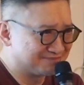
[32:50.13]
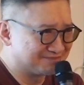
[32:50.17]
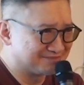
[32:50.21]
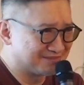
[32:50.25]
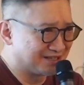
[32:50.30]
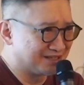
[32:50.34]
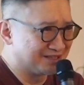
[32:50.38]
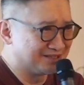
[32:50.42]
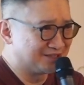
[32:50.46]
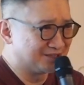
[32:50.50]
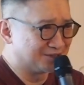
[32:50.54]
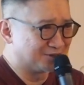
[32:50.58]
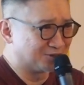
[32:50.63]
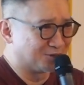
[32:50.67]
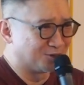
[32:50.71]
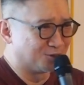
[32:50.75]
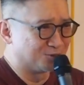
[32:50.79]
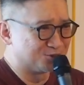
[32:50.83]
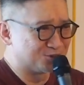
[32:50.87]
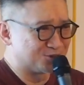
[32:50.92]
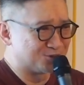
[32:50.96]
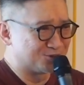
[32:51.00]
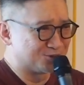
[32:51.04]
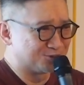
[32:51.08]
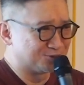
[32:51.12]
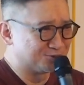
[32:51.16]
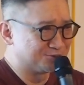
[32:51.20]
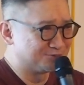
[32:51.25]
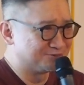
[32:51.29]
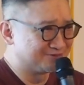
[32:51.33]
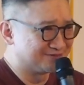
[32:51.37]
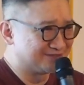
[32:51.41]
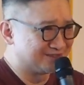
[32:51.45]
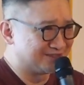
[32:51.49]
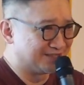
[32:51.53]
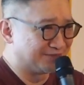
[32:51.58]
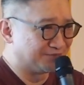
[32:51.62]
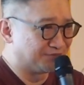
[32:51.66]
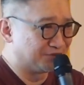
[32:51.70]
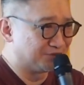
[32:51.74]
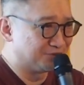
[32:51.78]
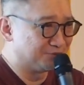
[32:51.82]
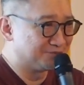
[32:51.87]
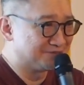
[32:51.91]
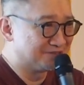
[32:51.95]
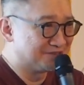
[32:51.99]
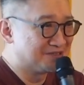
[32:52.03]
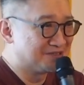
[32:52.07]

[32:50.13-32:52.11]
anything close to giving.